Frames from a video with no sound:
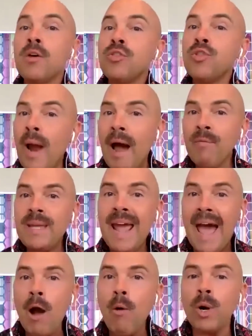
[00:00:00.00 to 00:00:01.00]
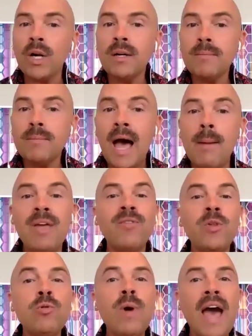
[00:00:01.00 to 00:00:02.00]
Throughout the hour,
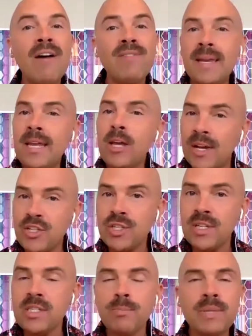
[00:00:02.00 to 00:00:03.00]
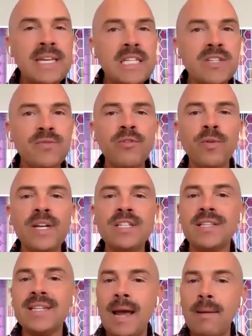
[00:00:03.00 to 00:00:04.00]
if you have any questions, please feel free
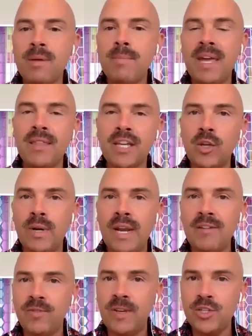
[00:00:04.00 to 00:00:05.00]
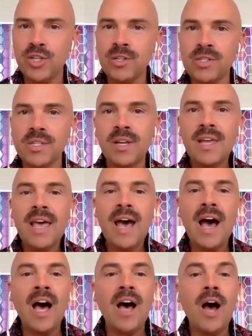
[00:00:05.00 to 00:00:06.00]
to type them in the Q&A features.
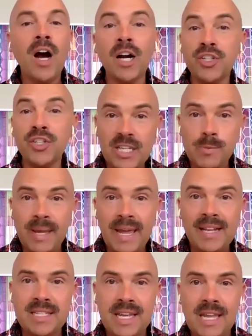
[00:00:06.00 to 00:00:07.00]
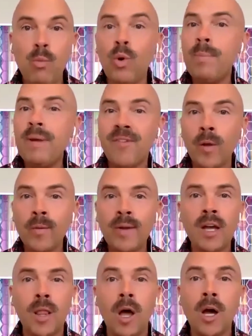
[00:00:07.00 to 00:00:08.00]
Our GSBA team will be
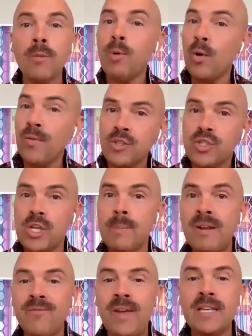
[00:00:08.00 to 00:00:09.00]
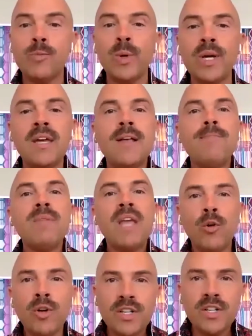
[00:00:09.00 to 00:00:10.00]
following along both on Zoom and Facebook
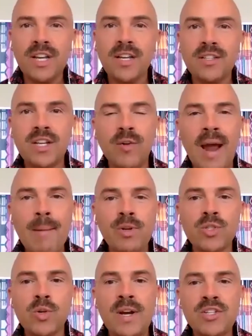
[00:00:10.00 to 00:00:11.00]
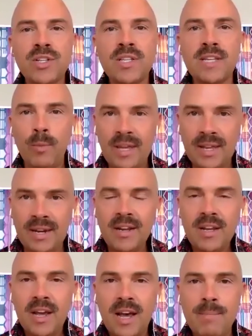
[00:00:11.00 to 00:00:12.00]
in order to grab those questions, and we can
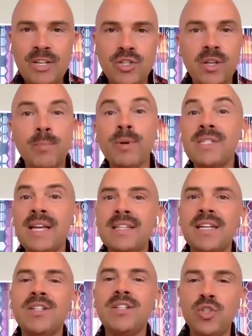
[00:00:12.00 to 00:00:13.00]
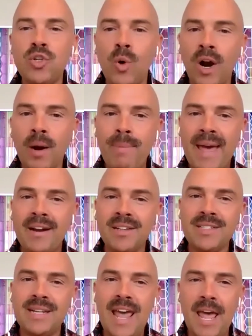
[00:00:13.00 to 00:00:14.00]
make sure they're presented to our
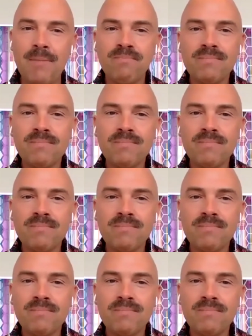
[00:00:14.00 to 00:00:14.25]
panel today.